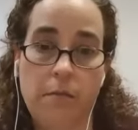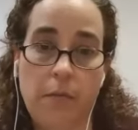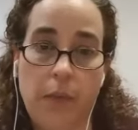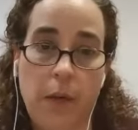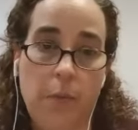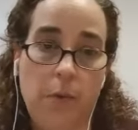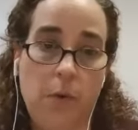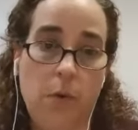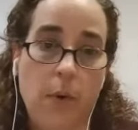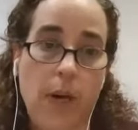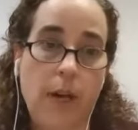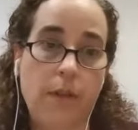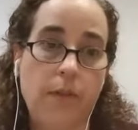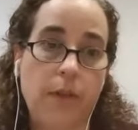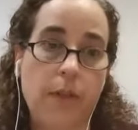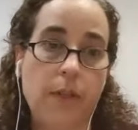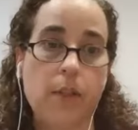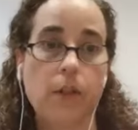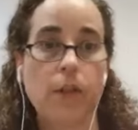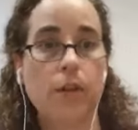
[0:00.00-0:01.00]
people were
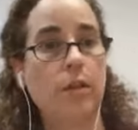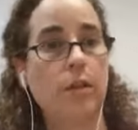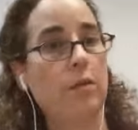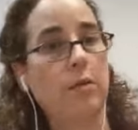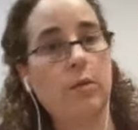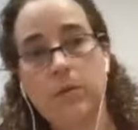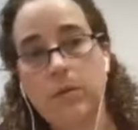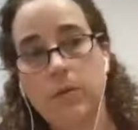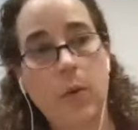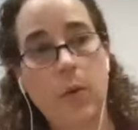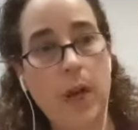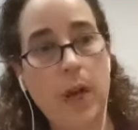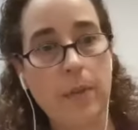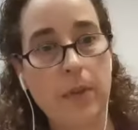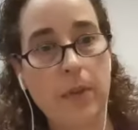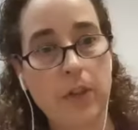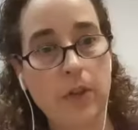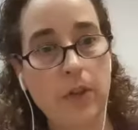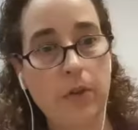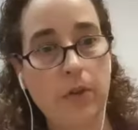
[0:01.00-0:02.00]
having to wait
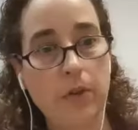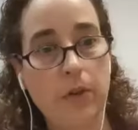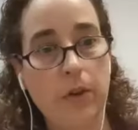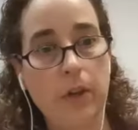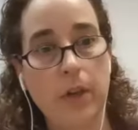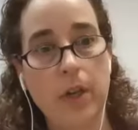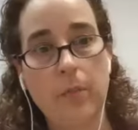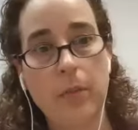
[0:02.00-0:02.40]
much longer